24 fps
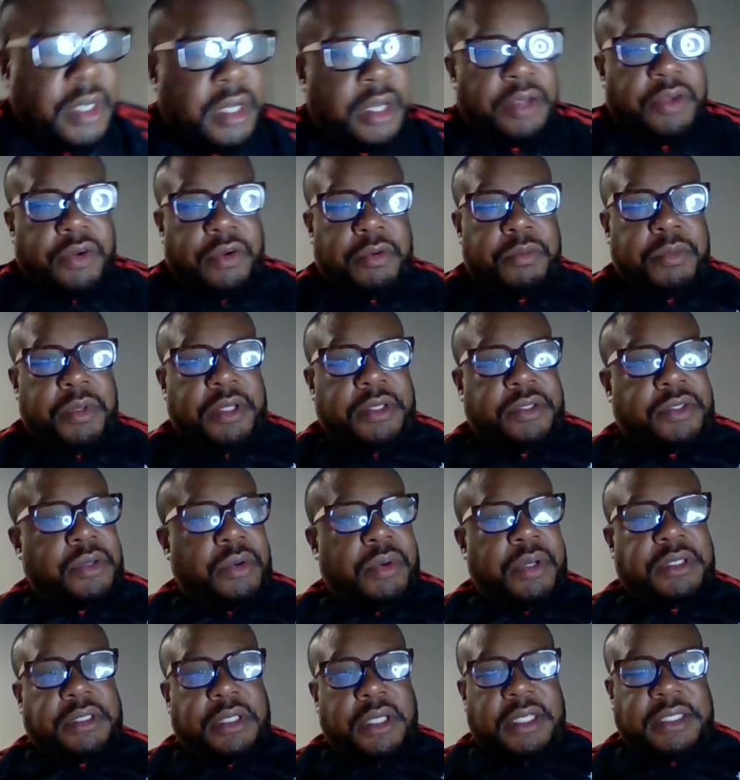You know what I mean? So
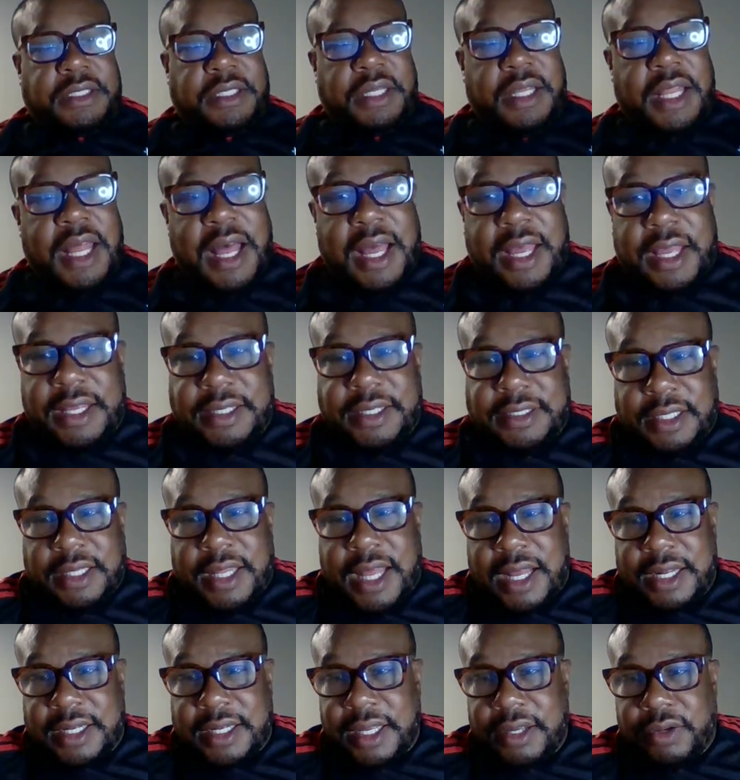it's a lot. It's a
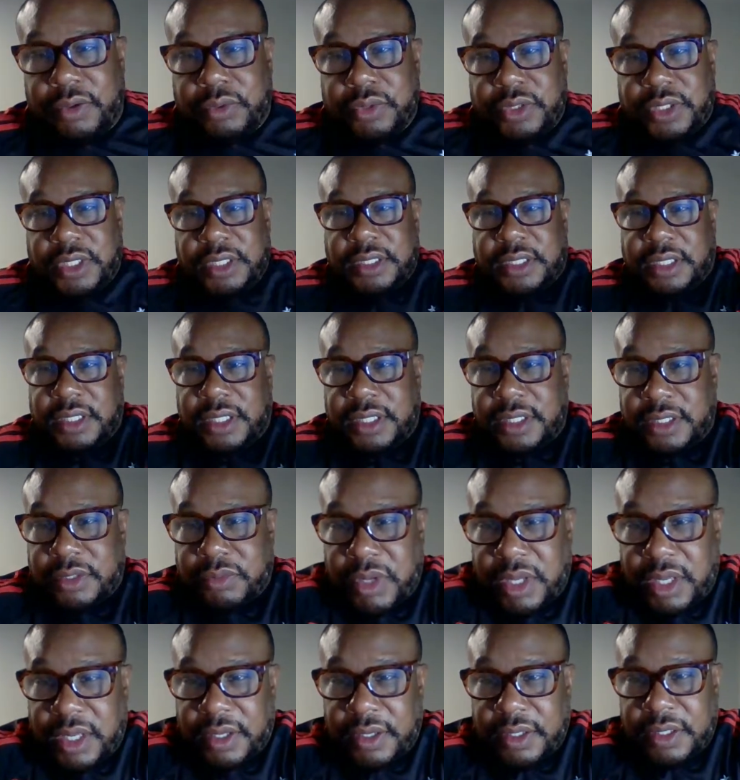lot that goes into this,
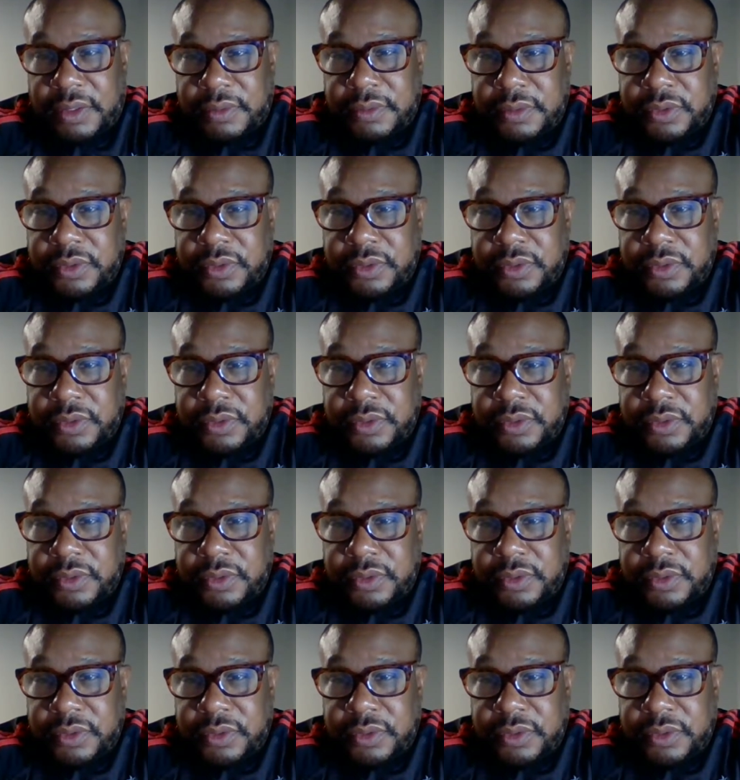man.